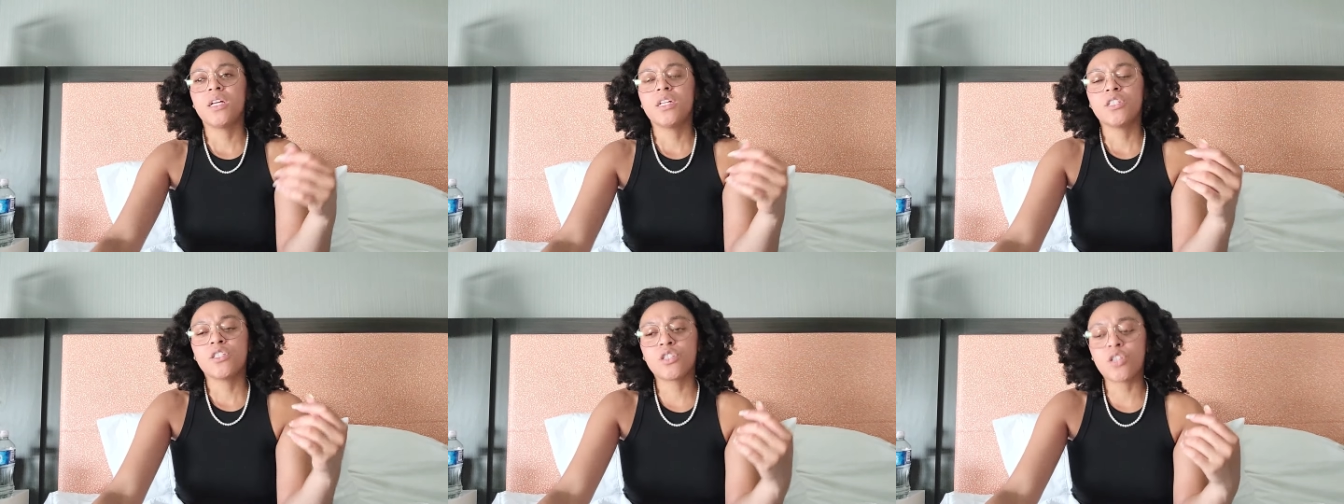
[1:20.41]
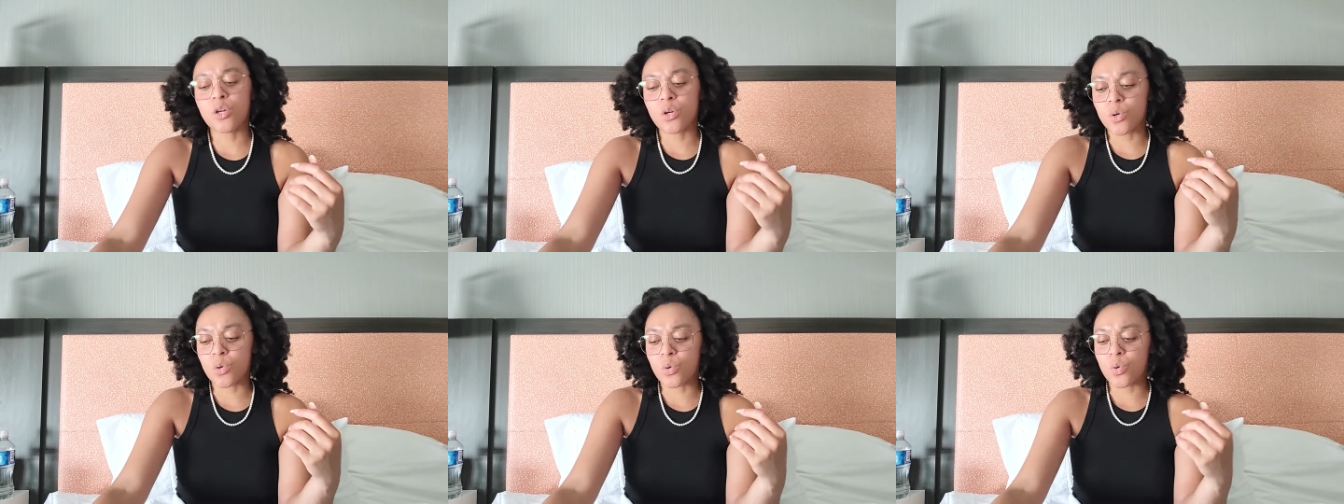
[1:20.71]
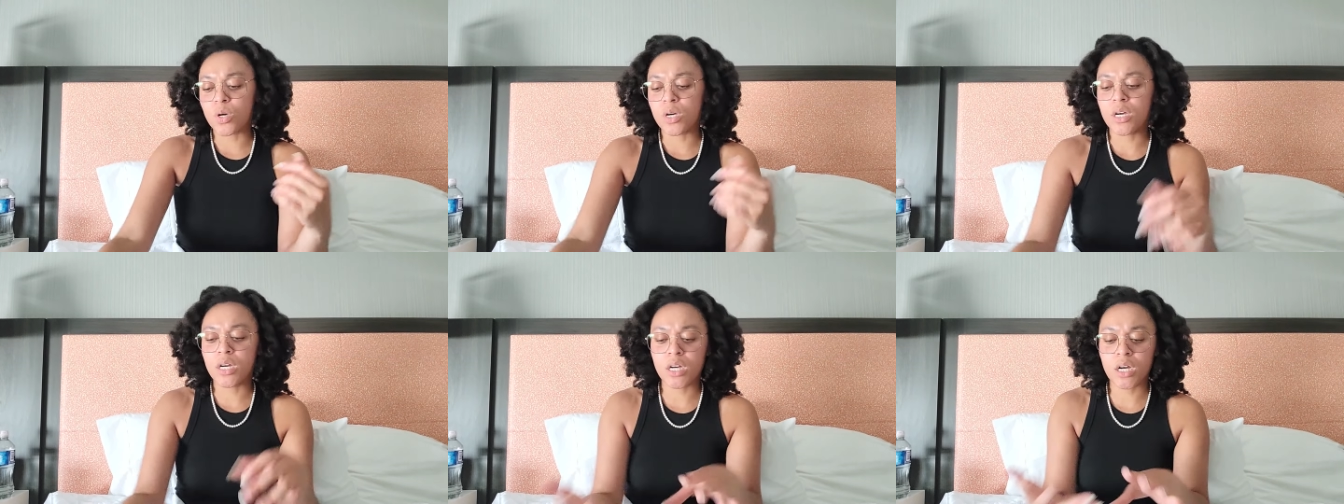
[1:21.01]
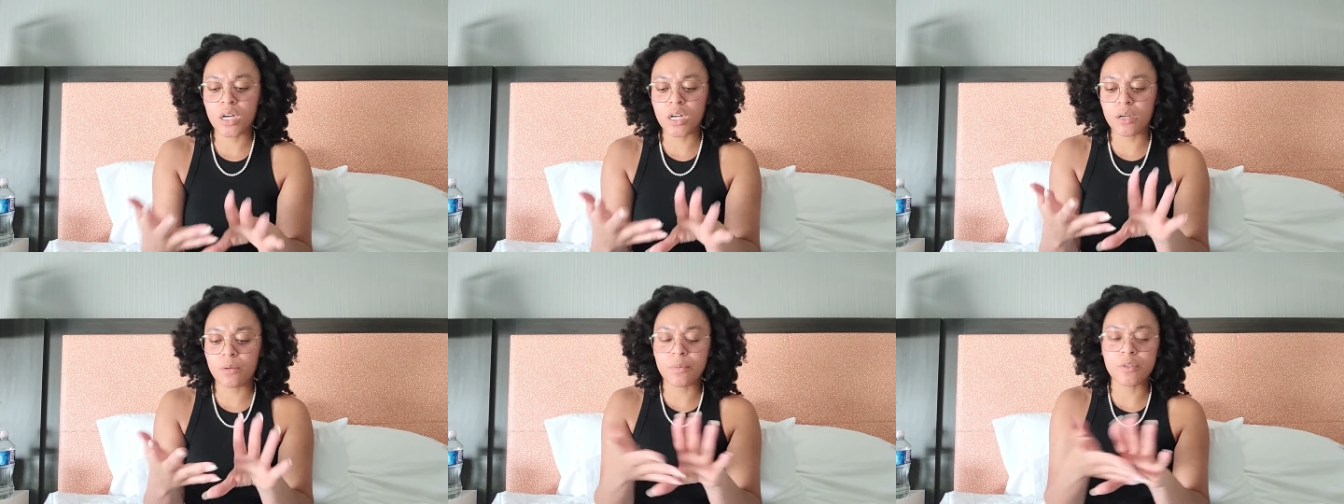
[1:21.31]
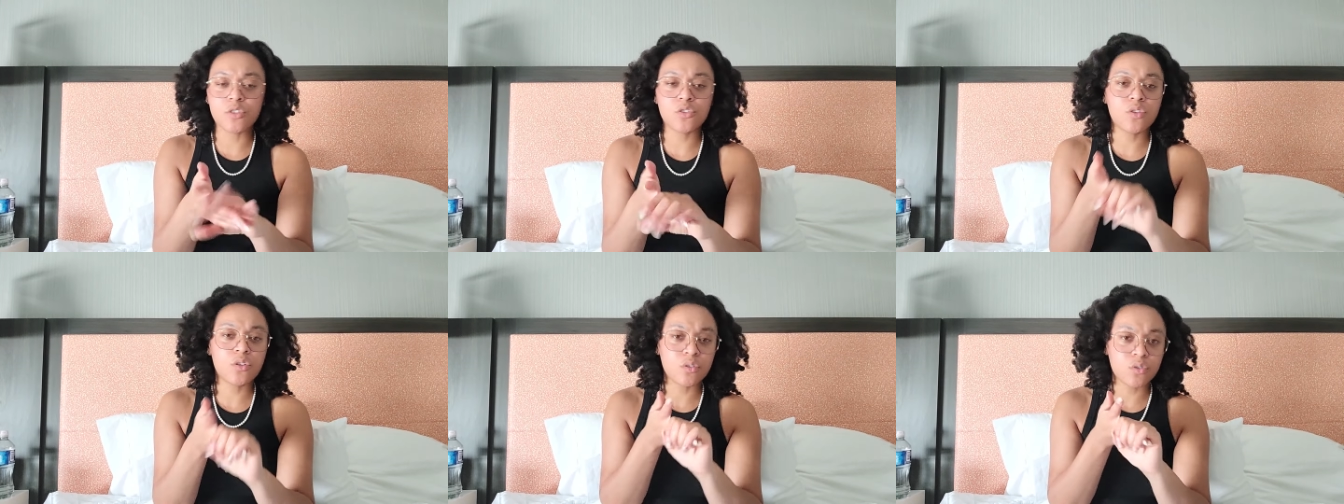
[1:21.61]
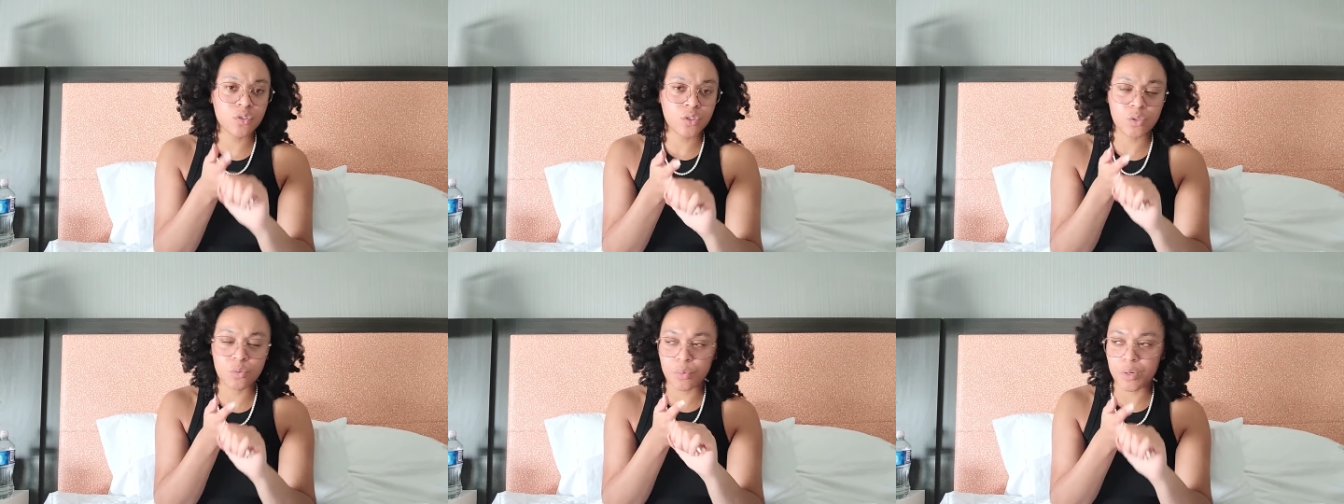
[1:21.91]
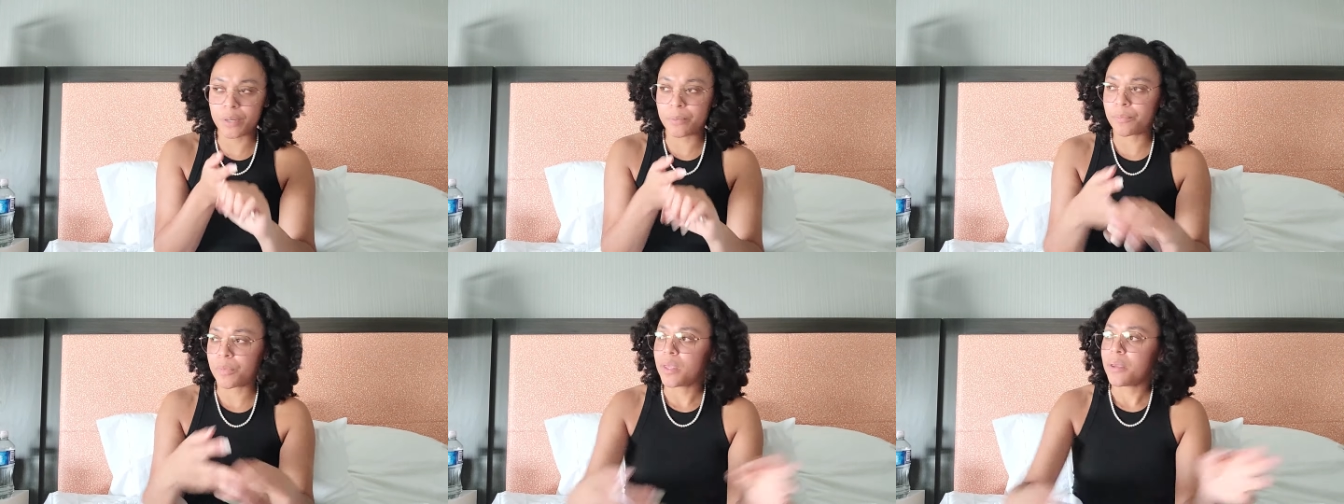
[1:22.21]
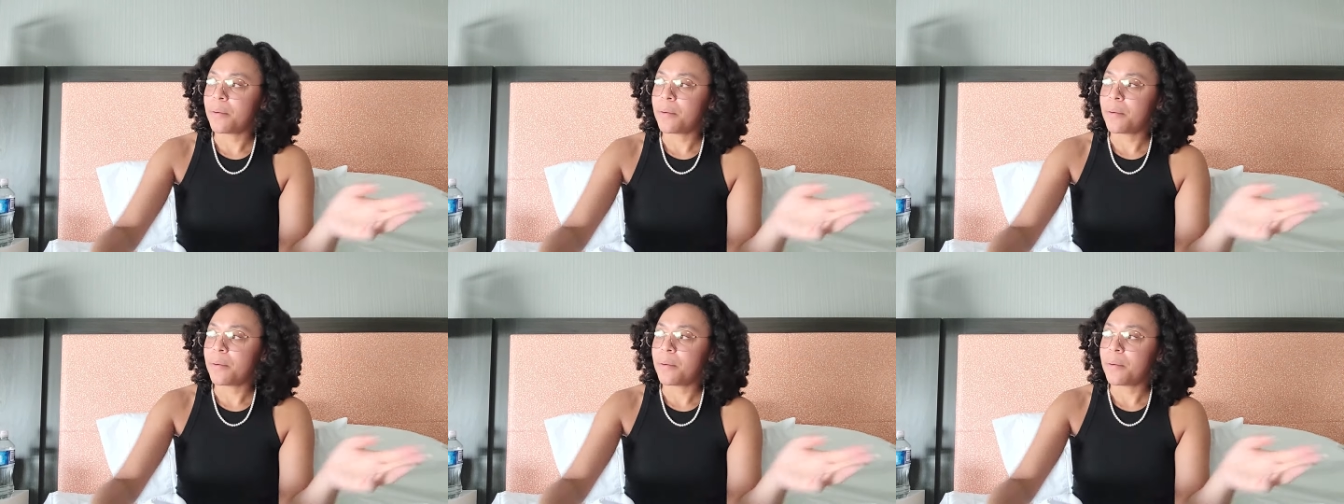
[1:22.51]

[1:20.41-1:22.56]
So um, it's those three.